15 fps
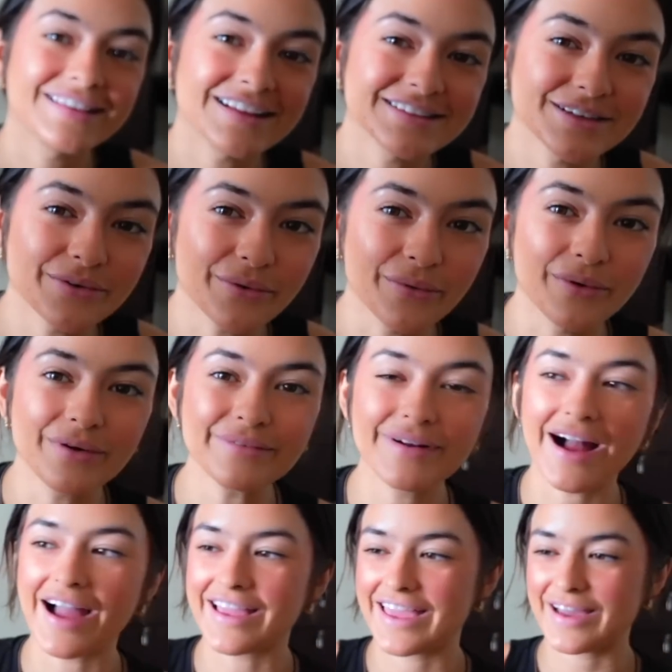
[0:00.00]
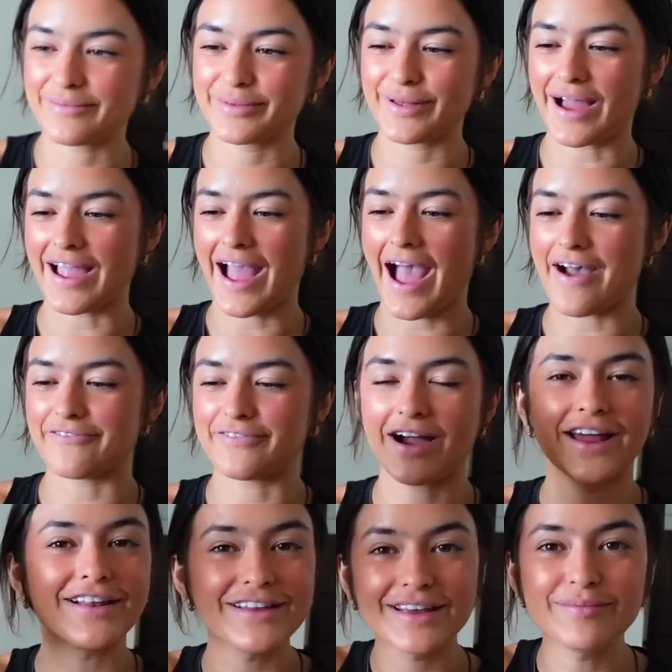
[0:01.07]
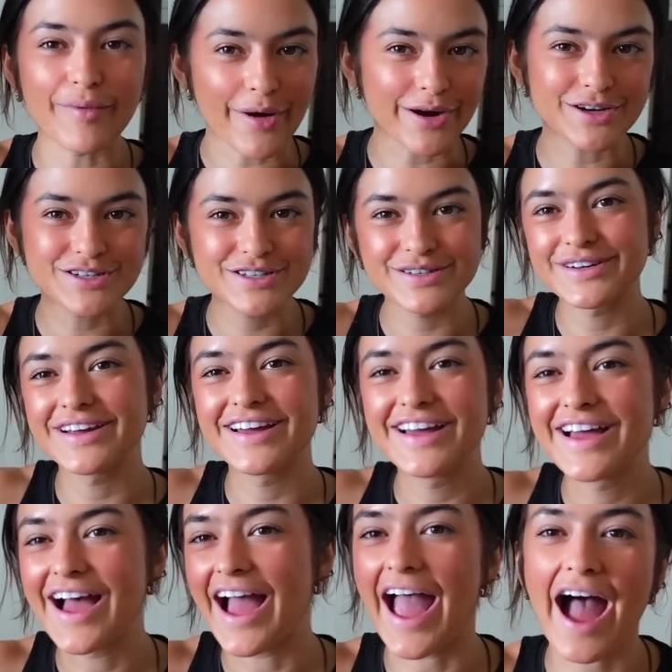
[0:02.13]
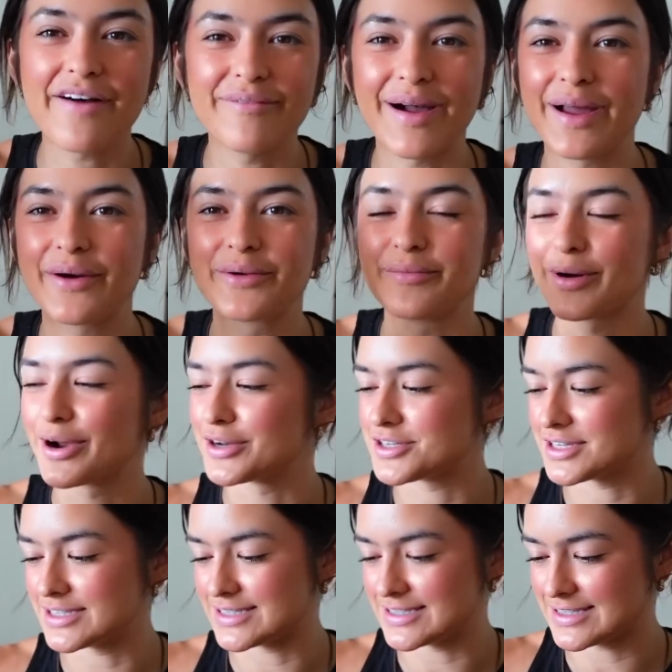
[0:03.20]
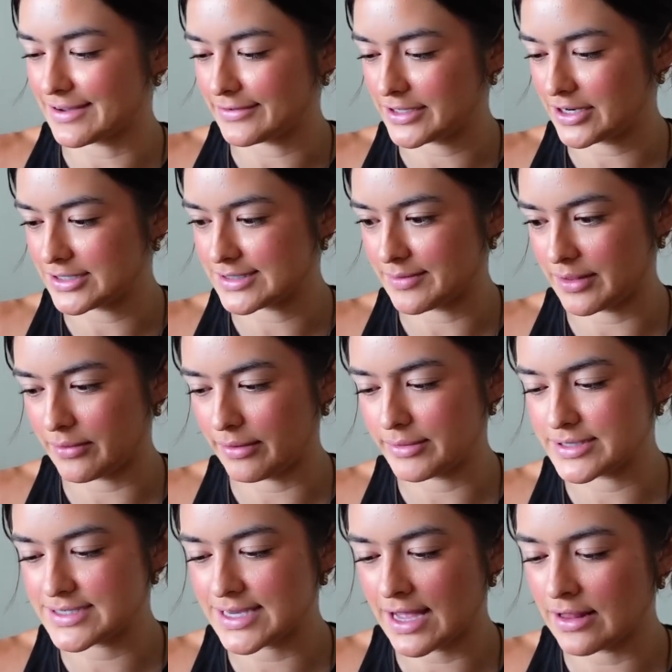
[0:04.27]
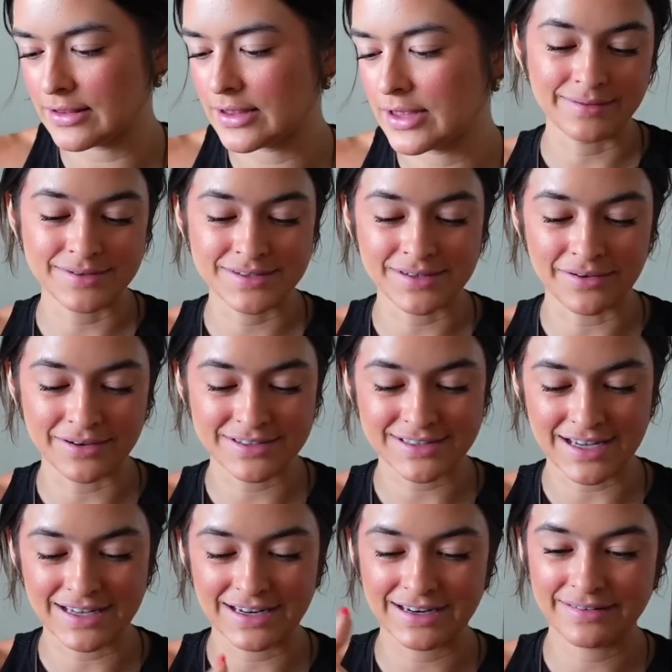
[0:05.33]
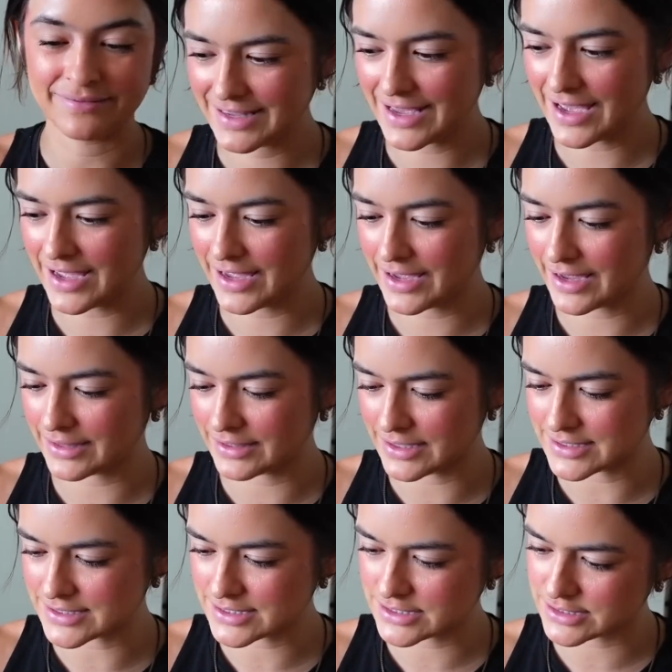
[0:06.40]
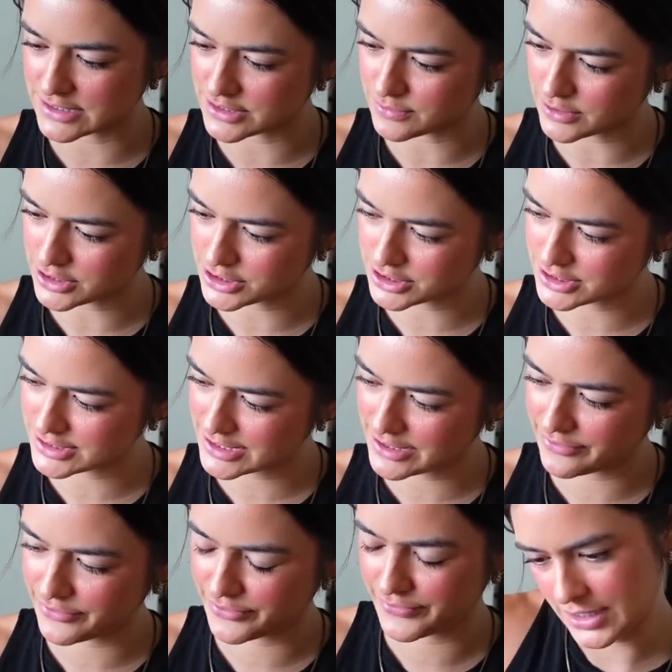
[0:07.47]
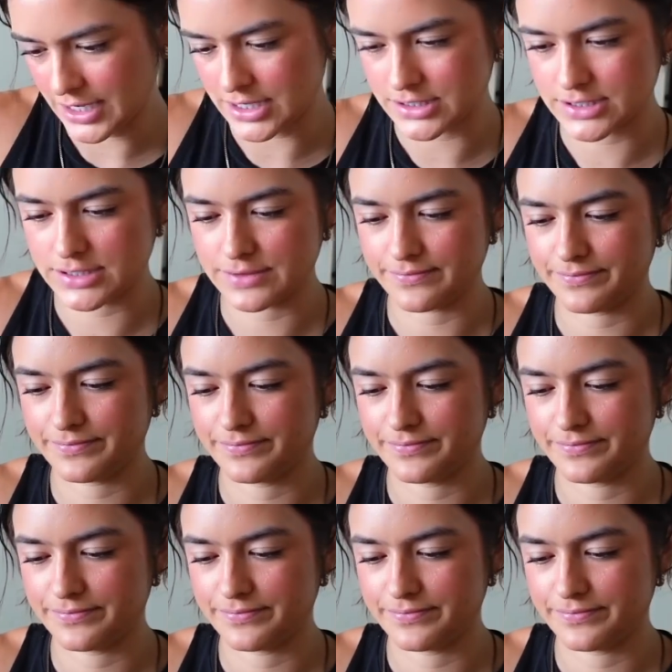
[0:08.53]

Isn't that so cool? I can't believe I have finally merch. I had my own merch. This is definitely not something we would sell. I'm so excited. Yay, can, is this dishwasher safe? Yes.